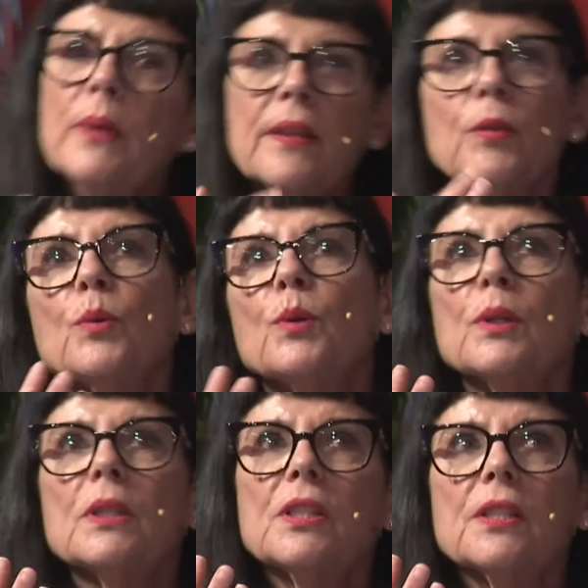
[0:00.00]

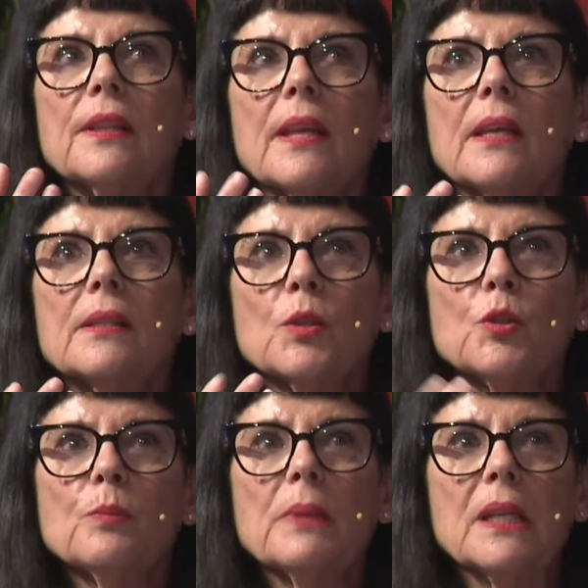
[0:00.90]
thought that
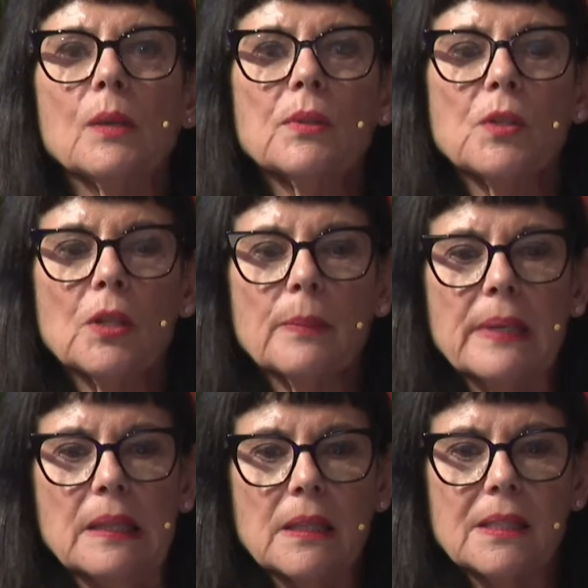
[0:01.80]
social media was going to
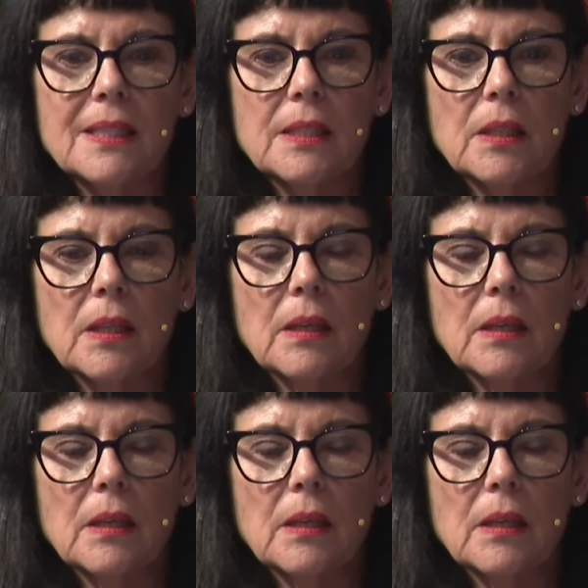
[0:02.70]
be this